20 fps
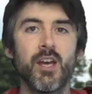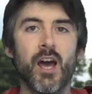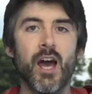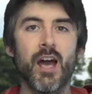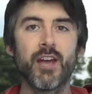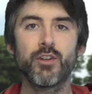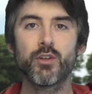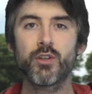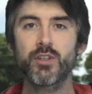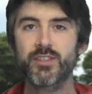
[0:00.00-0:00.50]

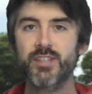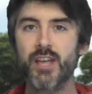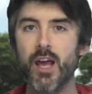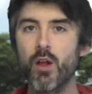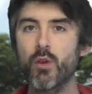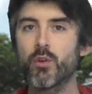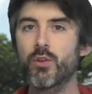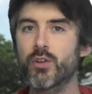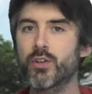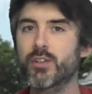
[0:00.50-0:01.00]
And you can
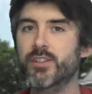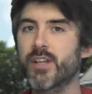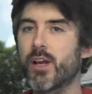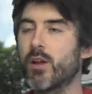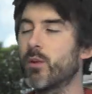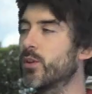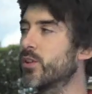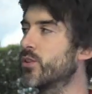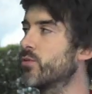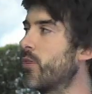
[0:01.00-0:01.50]
tell
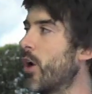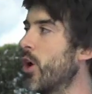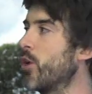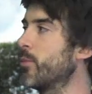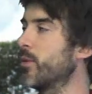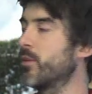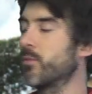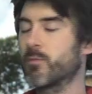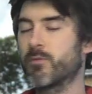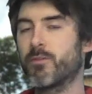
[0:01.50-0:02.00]
it's
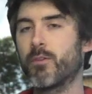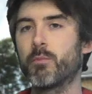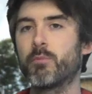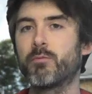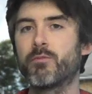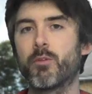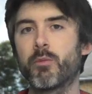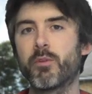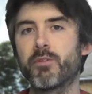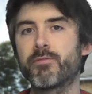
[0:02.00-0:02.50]
Roman
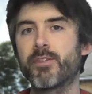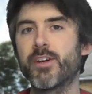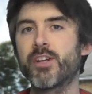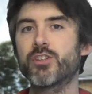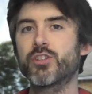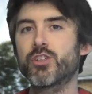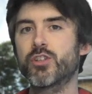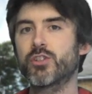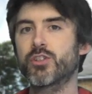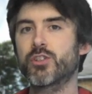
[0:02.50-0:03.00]
from the
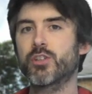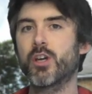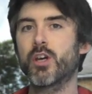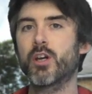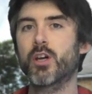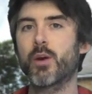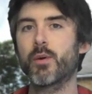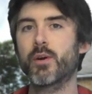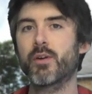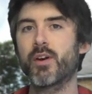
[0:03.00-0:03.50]
features
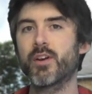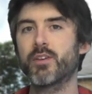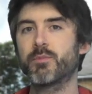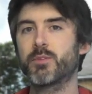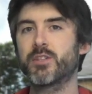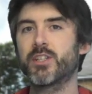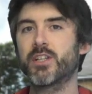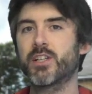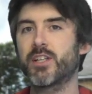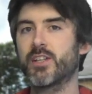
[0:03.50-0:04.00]
going around,
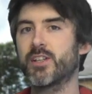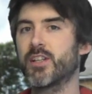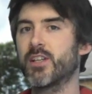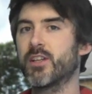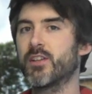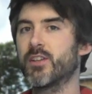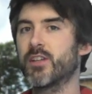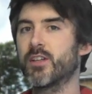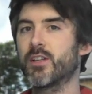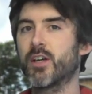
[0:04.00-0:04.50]
particularly
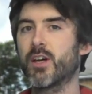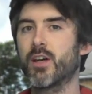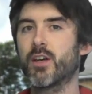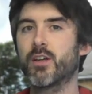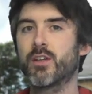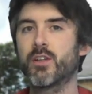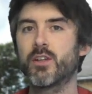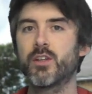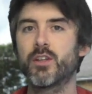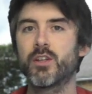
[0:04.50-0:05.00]

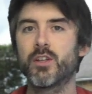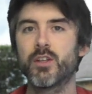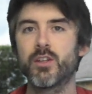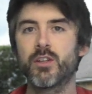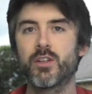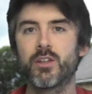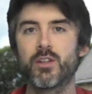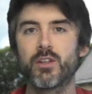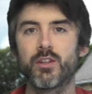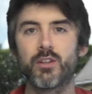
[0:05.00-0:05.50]

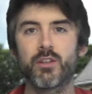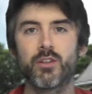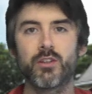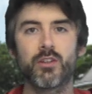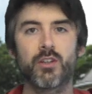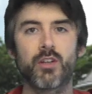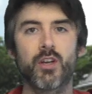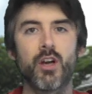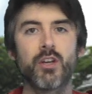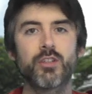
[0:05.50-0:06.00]

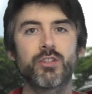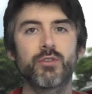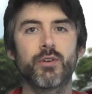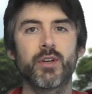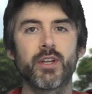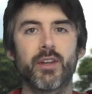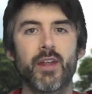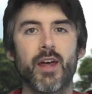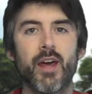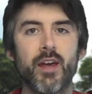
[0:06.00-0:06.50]
the
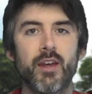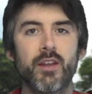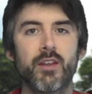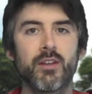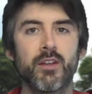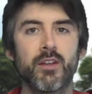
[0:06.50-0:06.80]
guttering there.